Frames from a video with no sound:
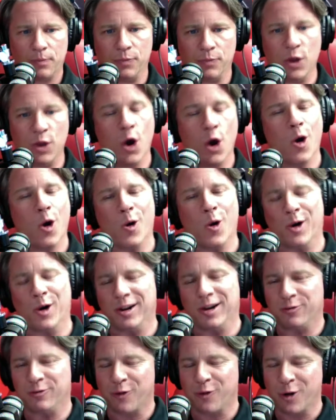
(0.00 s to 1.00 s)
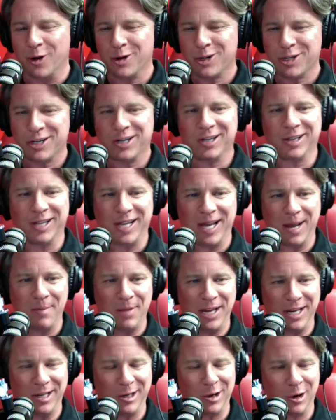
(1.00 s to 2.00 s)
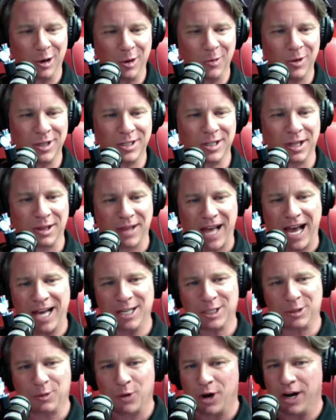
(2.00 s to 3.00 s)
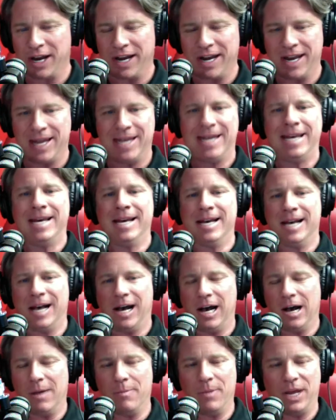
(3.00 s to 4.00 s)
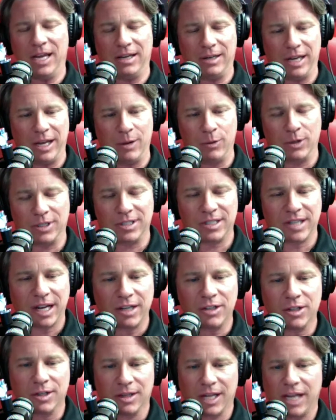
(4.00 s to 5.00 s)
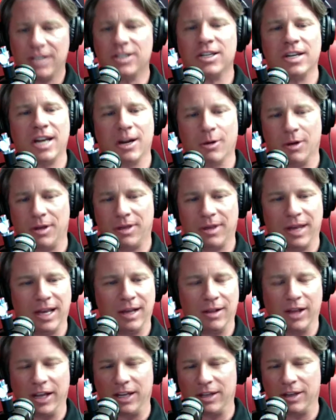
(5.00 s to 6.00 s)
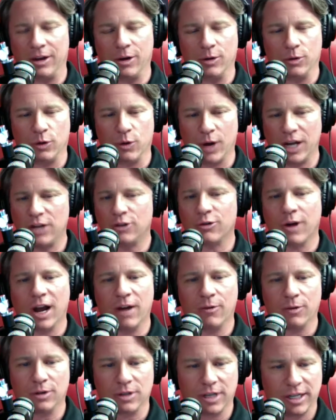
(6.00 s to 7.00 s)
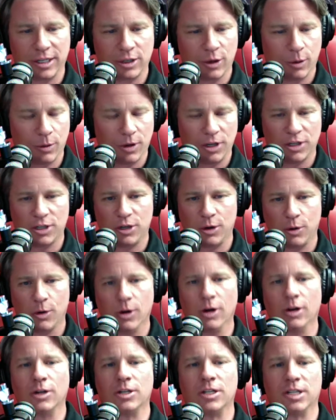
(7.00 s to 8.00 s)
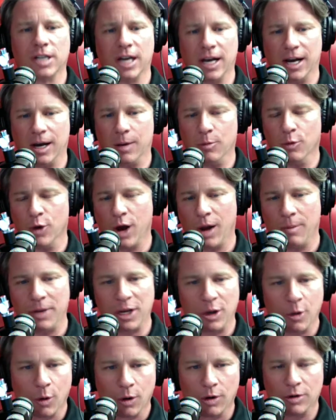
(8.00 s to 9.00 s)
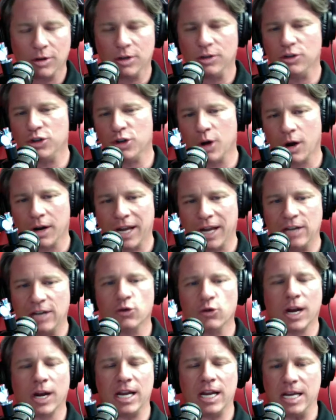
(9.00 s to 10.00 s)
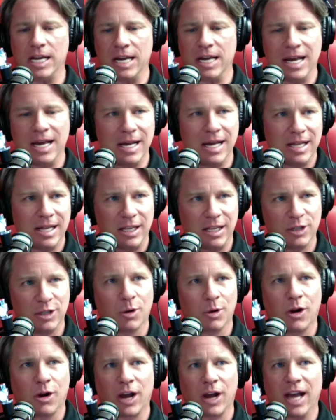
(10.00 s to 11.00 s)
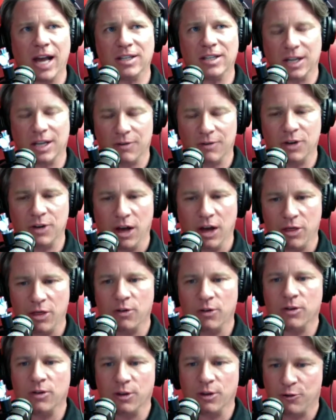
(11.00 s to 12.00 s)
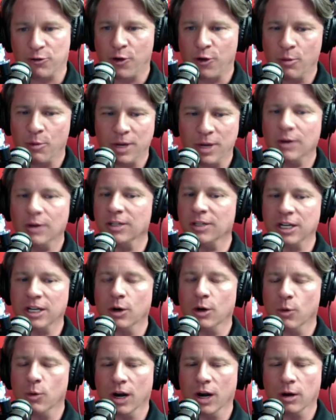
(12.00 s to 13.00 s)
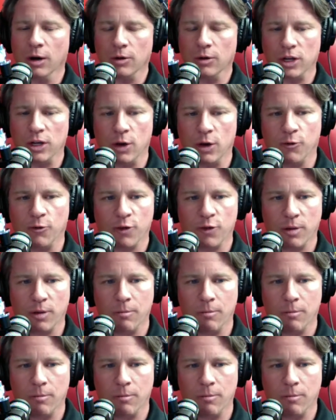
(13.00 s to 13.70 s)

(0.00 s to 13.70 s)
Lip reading: No, unfortunately. I mean, Kurt was the last one. It was such a legendary thing. Like, great drivers like Tony Stewart, Robbie Gordon, John Andretti. These are all guys that have done the full meal deal where, for the